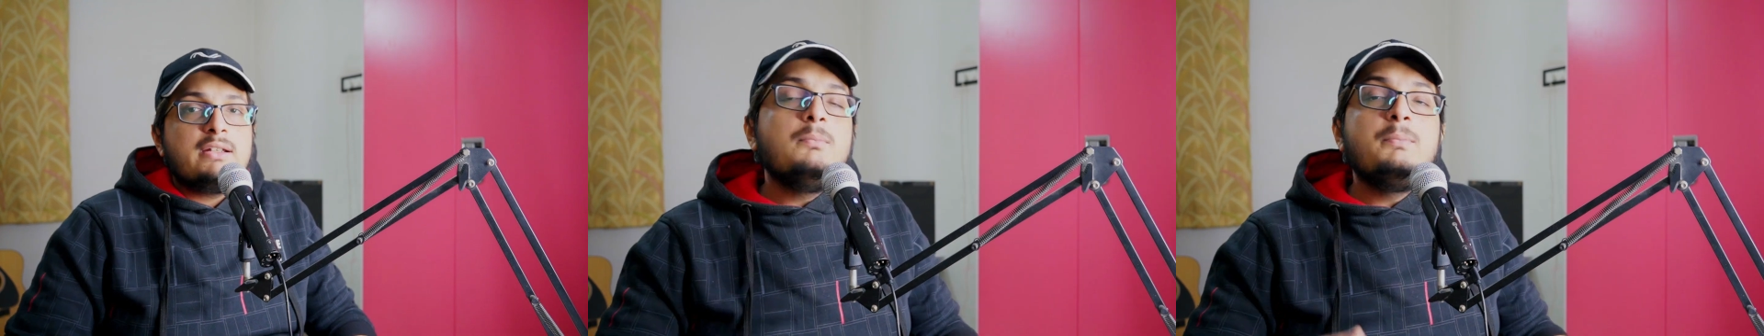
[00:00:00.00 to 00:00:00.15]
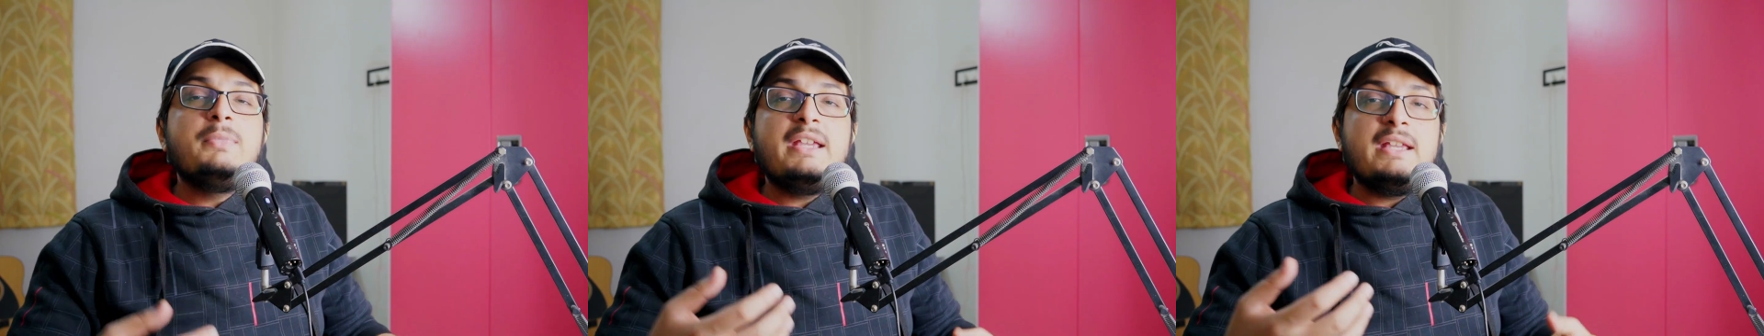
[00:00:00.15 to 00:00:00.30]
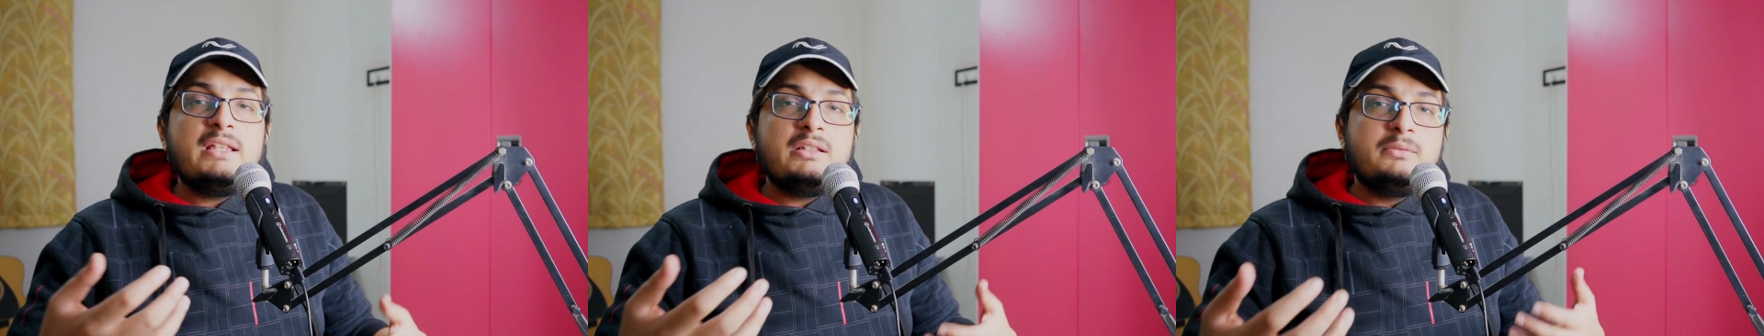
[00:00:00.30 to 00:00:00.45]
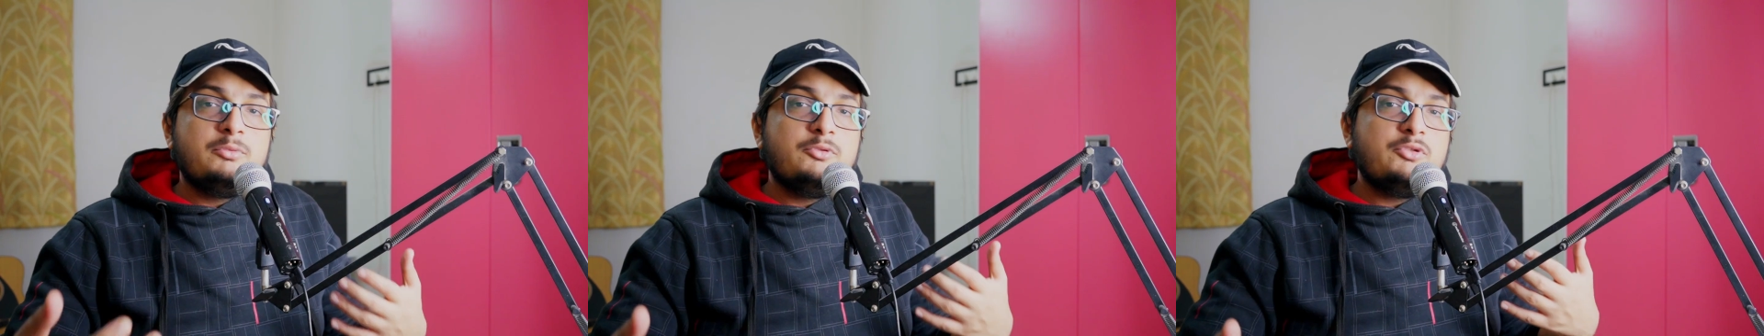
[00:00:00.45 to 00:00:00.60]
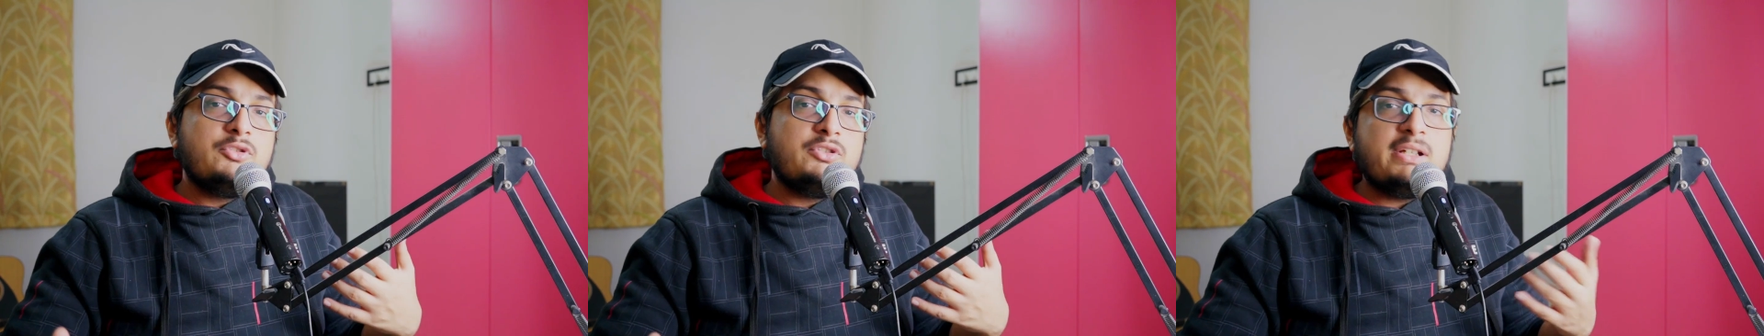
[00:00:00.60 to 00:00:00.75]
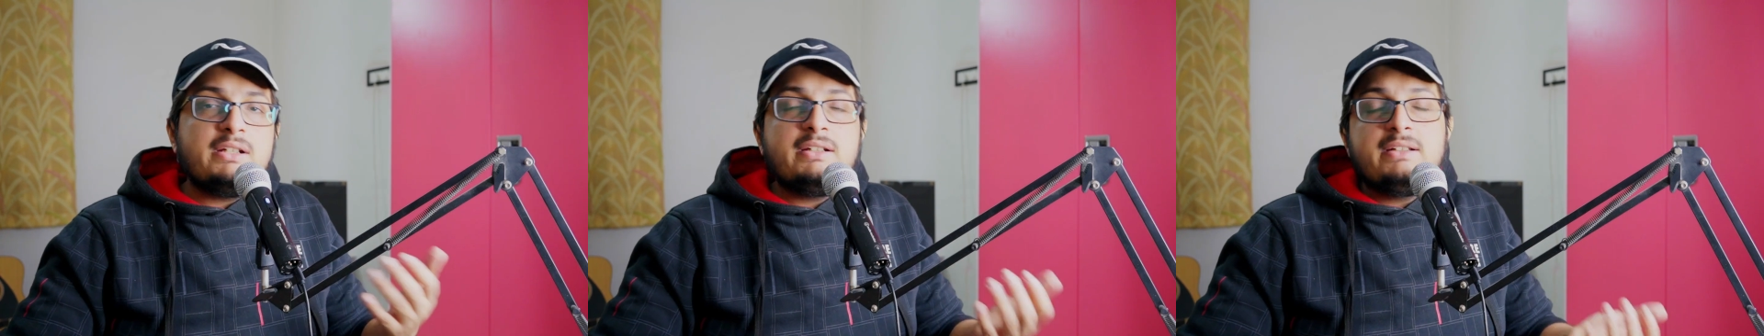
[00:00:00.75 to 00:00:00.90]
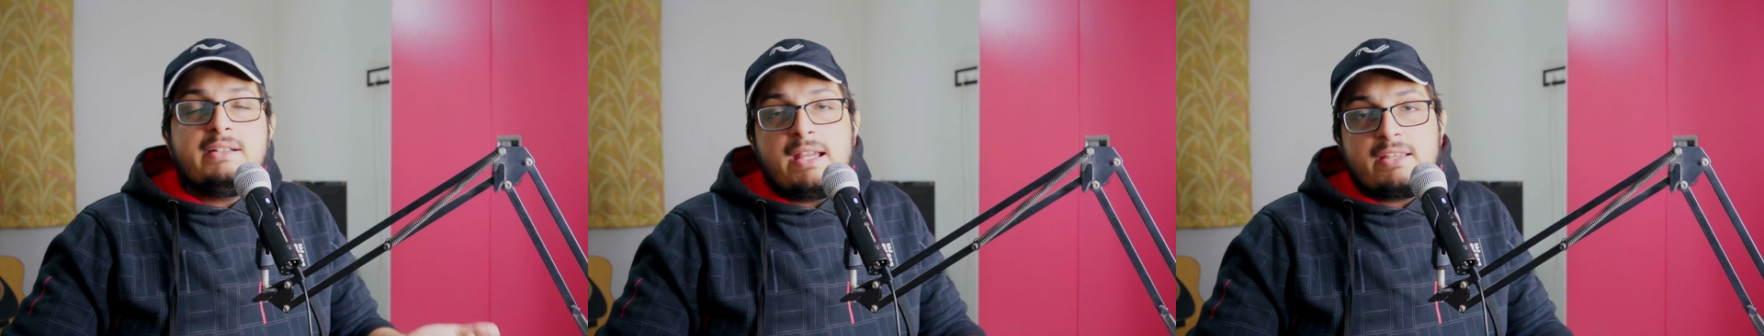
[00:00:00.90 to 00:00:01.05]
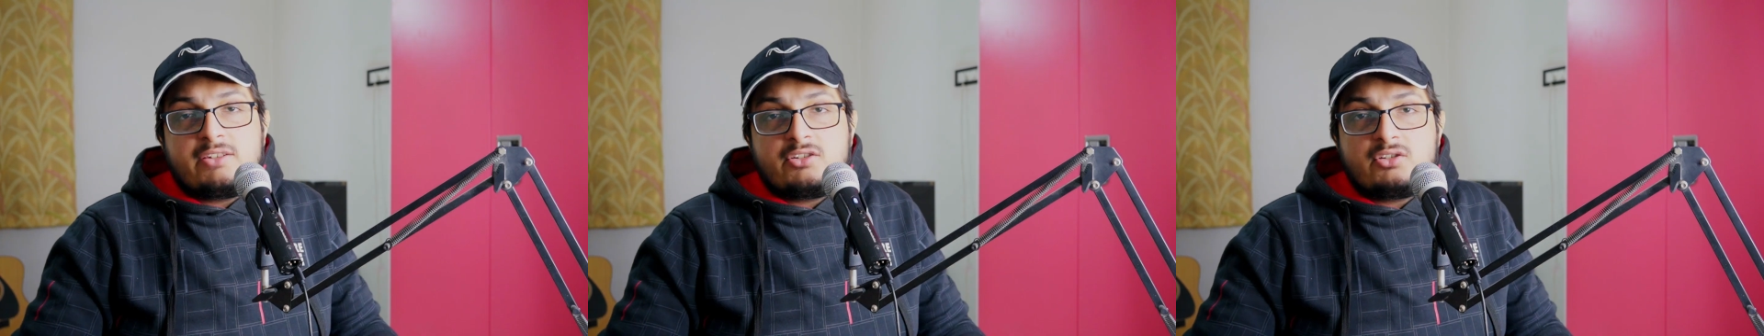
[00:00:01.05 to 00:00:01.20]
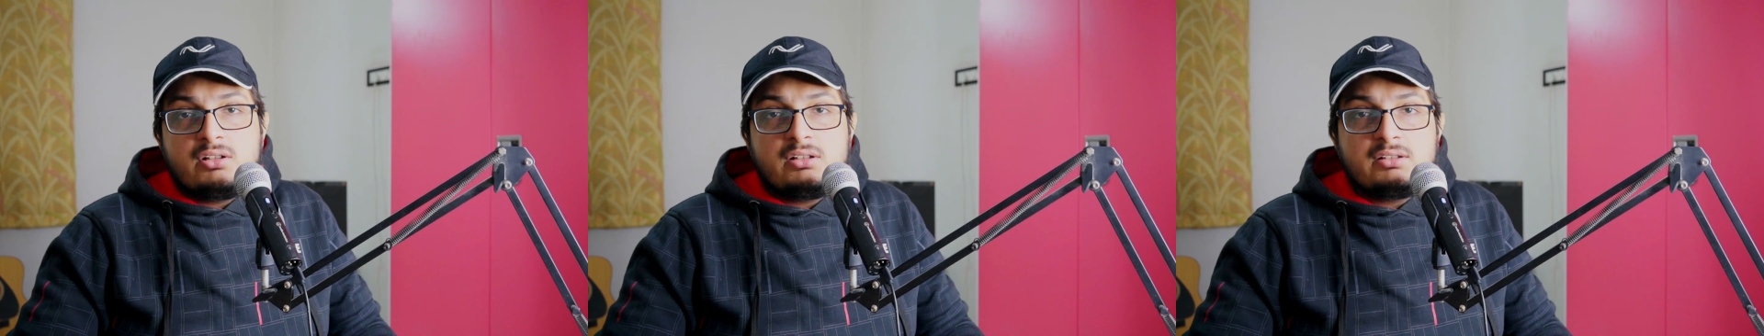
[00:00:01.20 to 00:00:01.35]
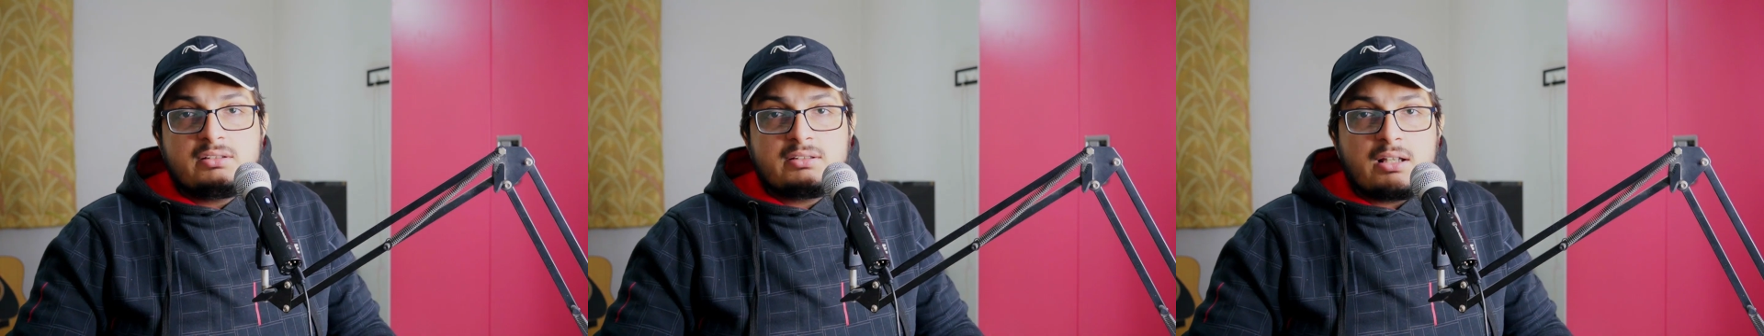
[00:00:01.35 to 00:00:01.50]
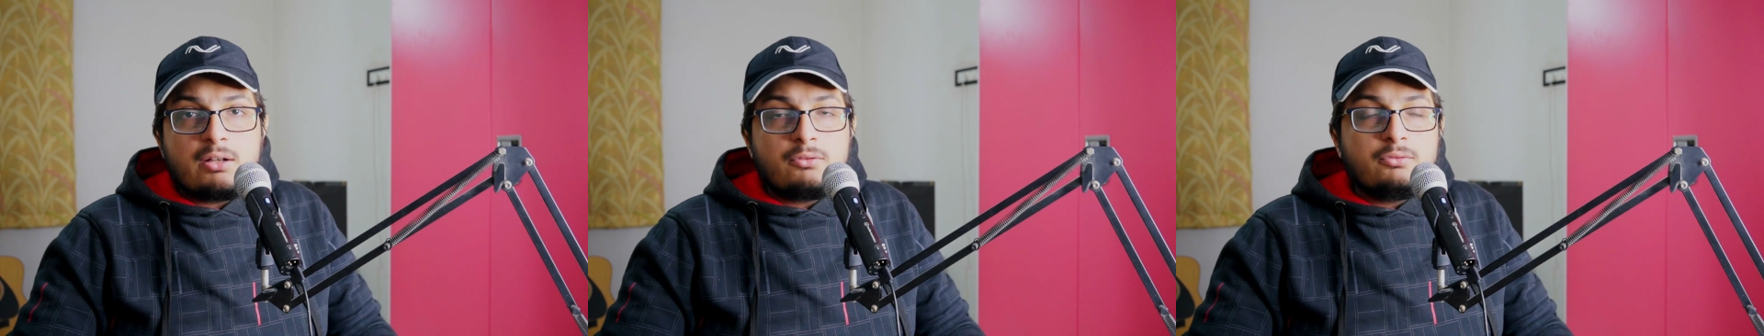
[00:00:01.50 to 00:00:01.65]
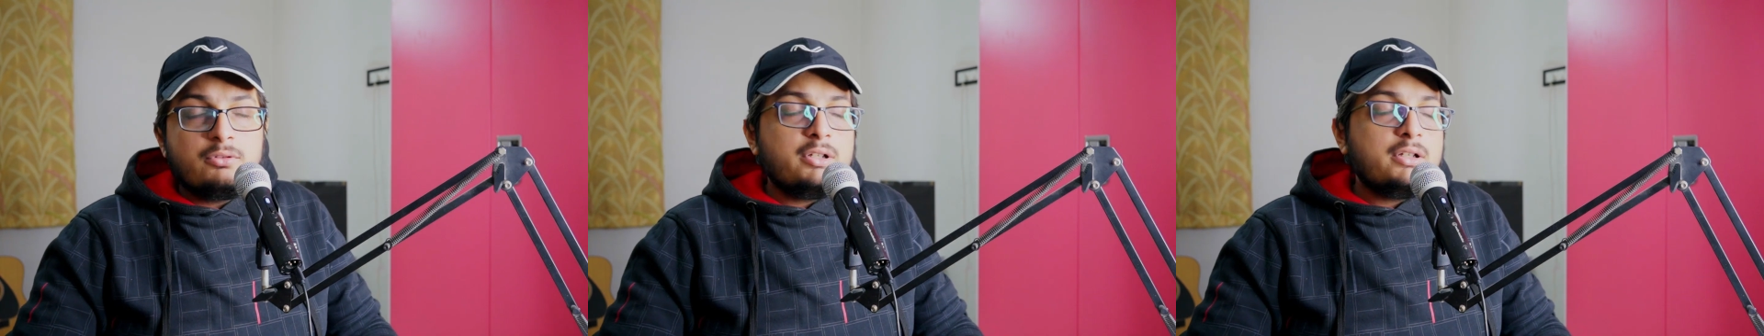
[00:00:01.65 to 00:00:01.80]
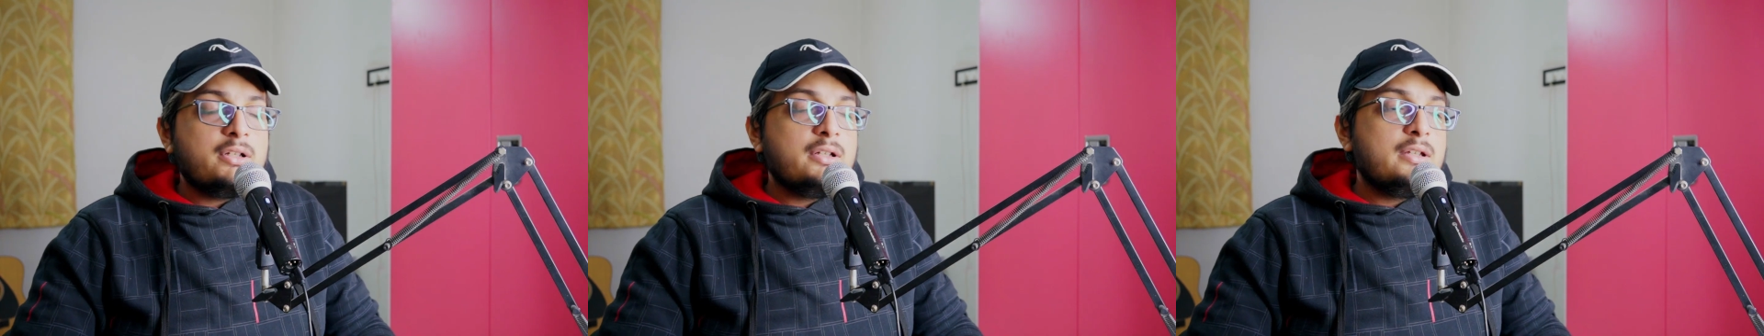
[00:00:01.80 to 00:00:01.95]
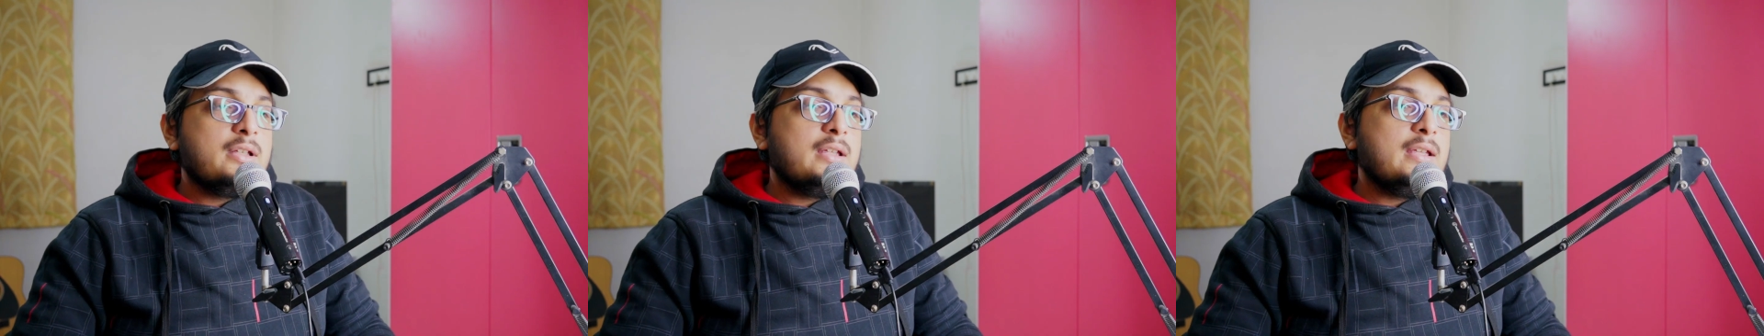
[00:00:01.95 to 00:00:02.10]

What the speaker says: a bass boosted natural sound,